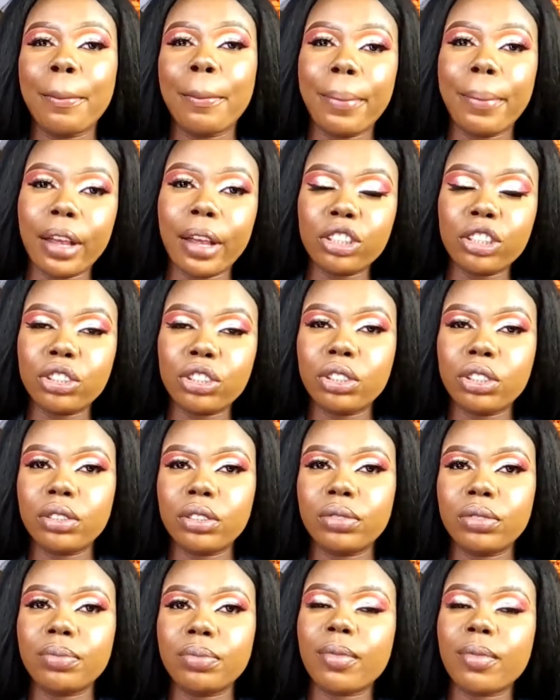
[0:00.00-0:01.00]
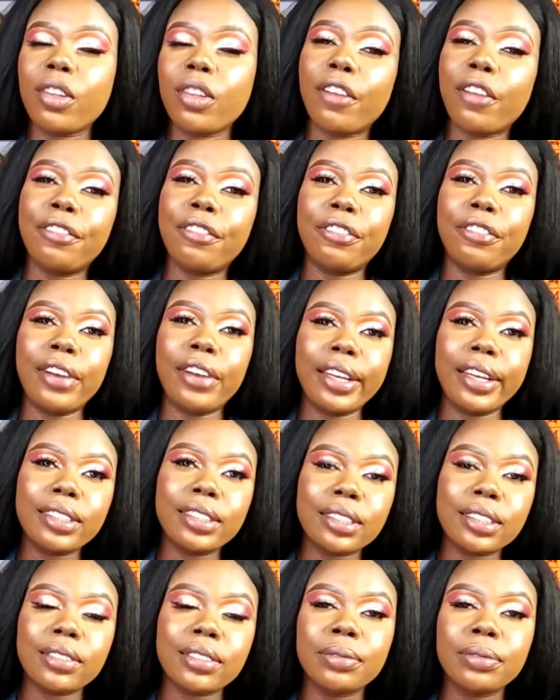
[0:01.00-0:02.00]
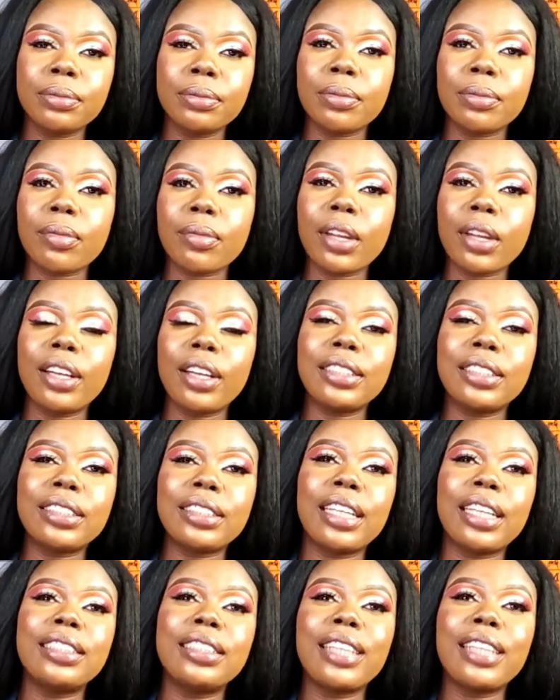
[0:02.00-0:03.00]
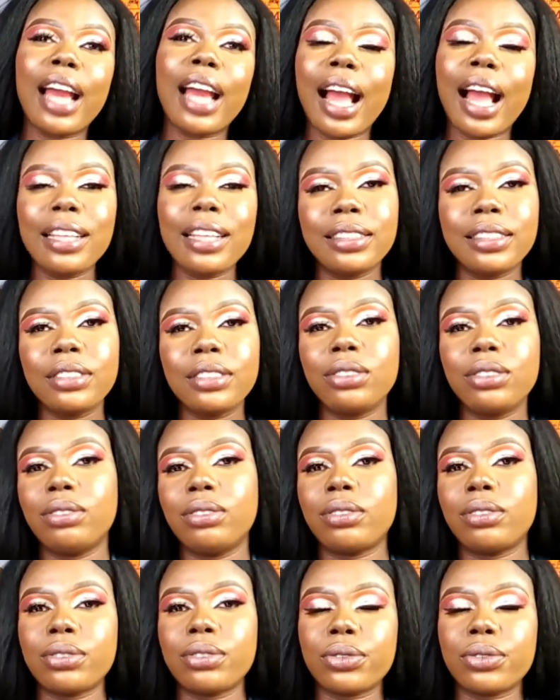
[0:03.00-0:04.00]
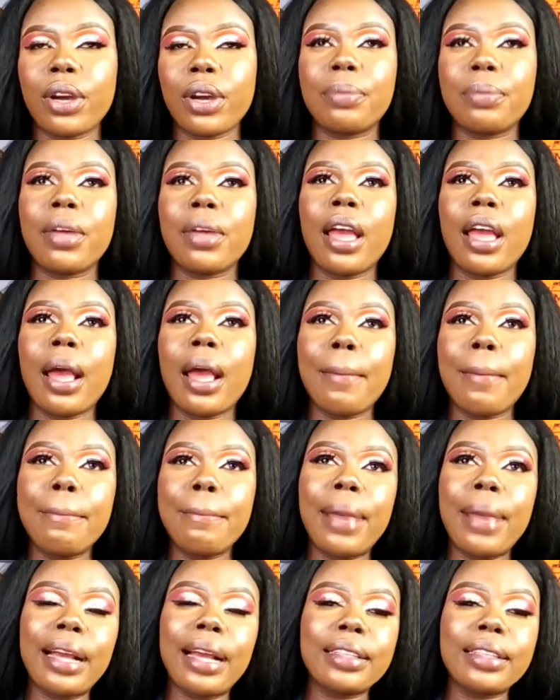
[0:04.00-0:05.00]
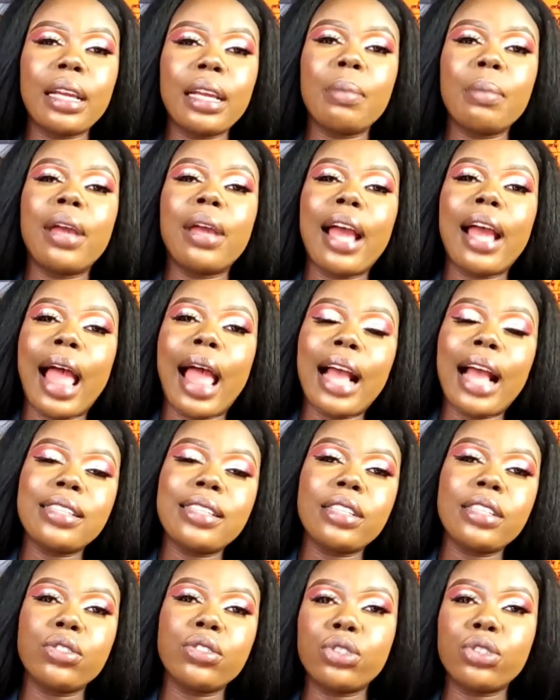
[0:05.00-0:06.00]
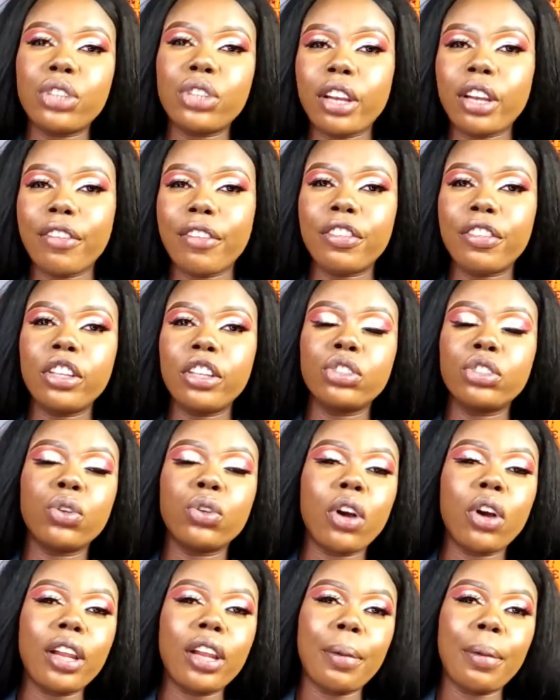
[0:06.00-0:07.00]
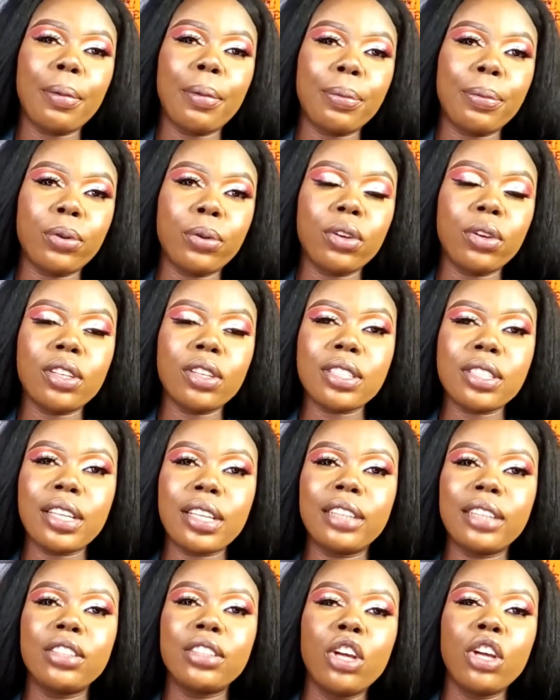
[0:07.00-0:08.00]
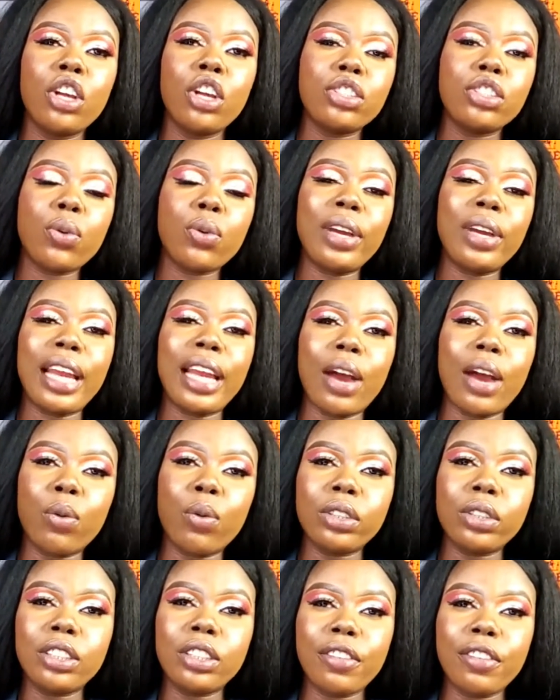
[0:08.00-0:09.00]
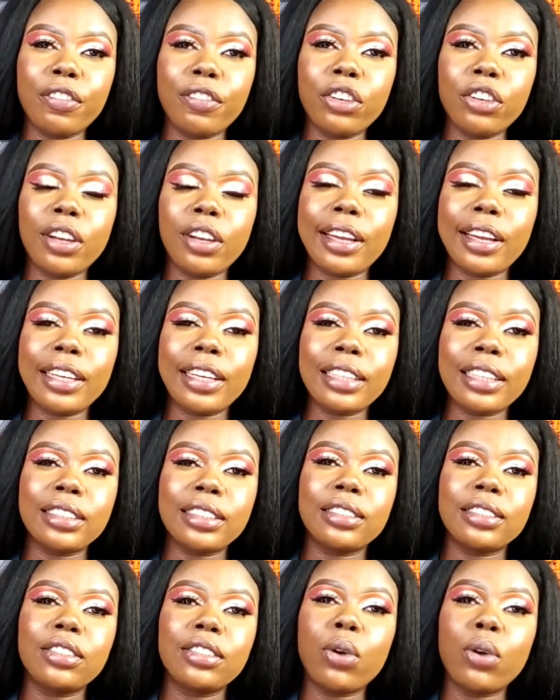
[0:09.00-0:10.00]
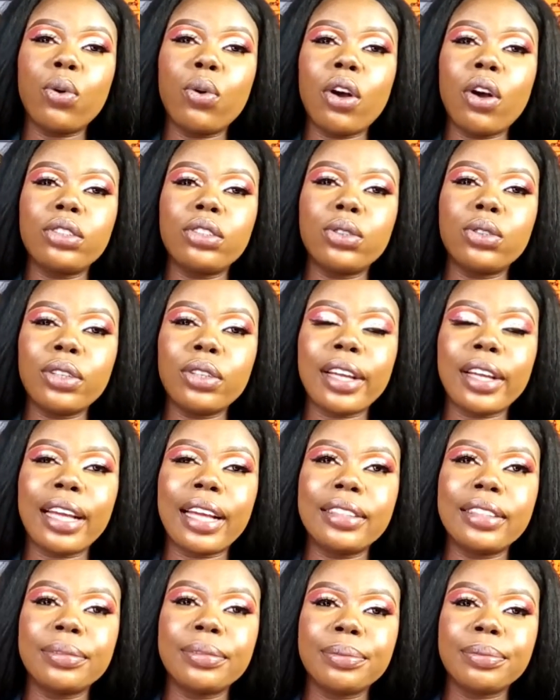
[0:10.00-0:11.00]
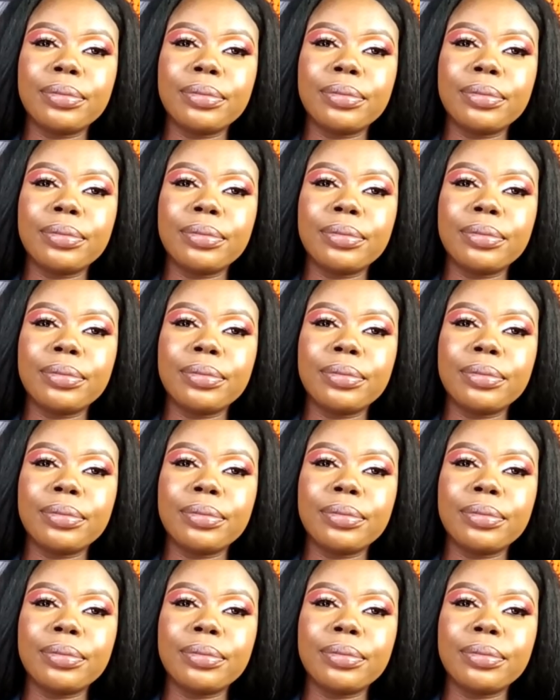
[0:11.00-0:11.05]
page, your friends. Understand? Ask them to subscribe, beg them, ask them to share the video to other people. Understand? So when they are watching the video like that, they will also gain